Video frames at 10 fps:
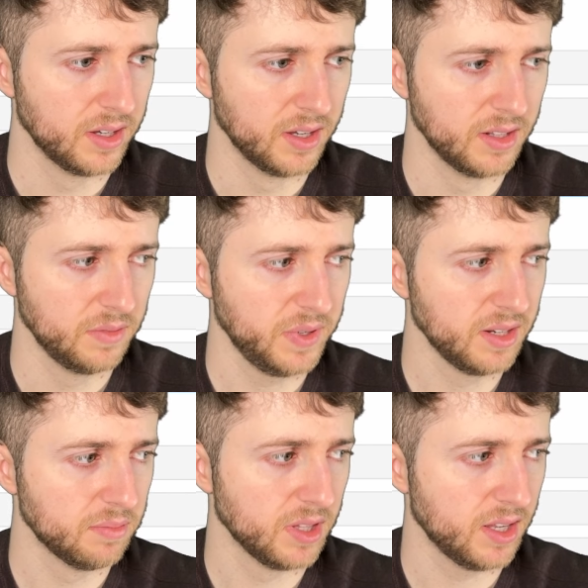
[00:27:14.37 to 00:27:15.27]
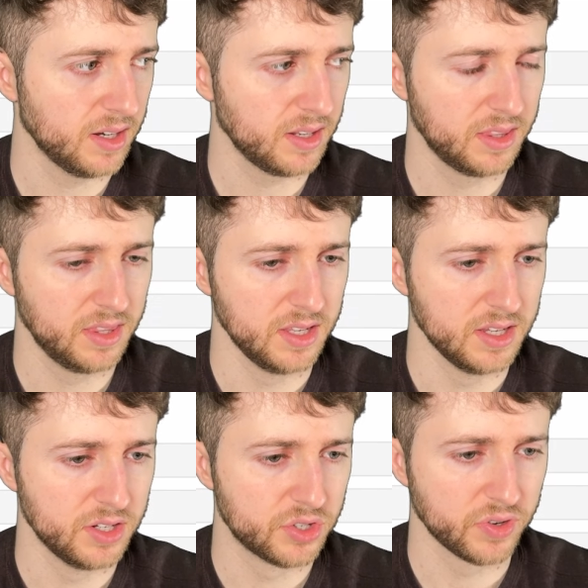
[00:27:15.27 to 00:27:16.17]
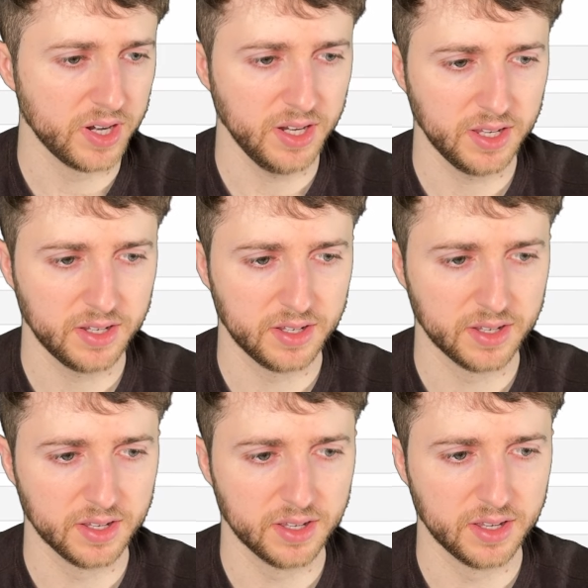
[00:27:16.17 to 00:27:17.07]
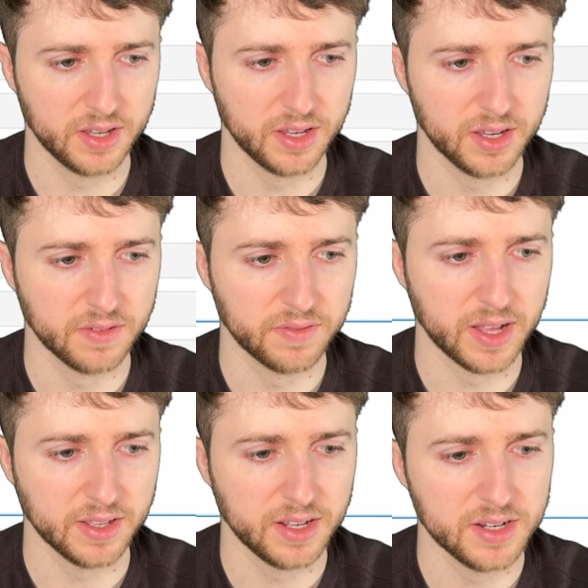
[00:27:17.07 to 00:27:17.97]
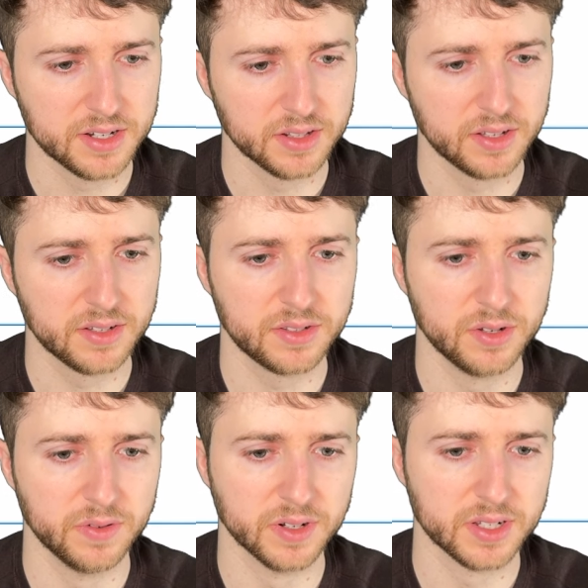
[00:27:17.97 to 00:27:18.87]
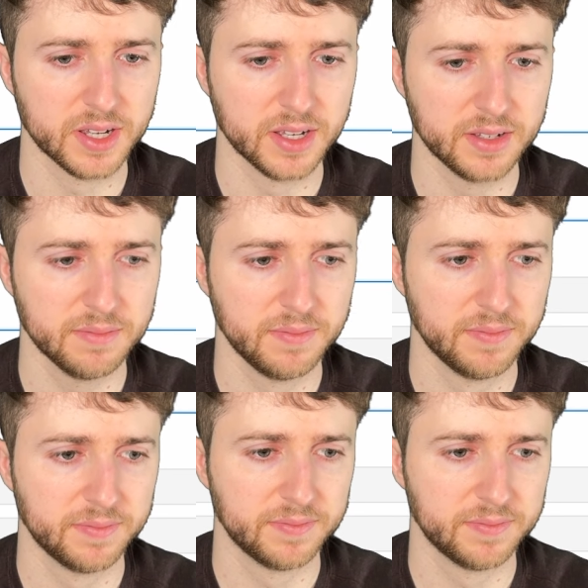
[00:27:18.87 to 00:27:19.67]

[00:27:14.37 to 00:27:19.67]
And then we can plot the training and validation loss over time.